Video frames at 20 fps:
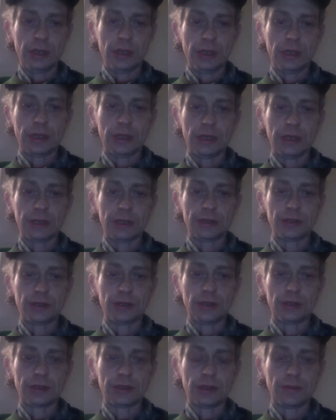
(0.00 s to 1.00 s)
It's
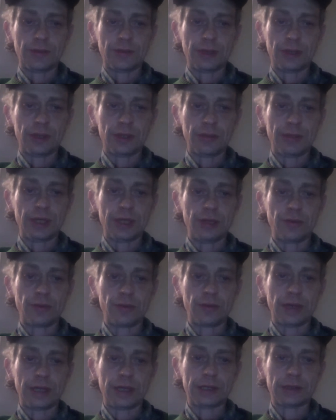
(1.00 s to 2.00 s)
not something to be
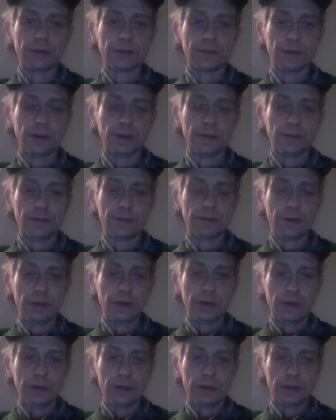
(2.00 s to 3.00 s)
derisive of,
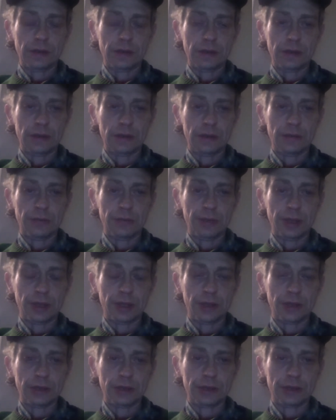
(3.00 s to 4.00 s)

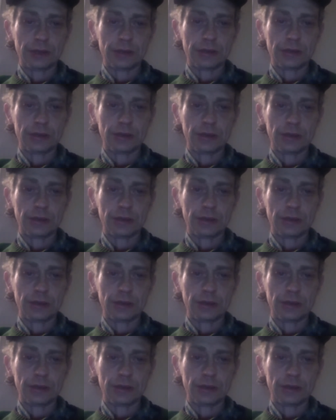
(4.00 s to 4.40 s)
because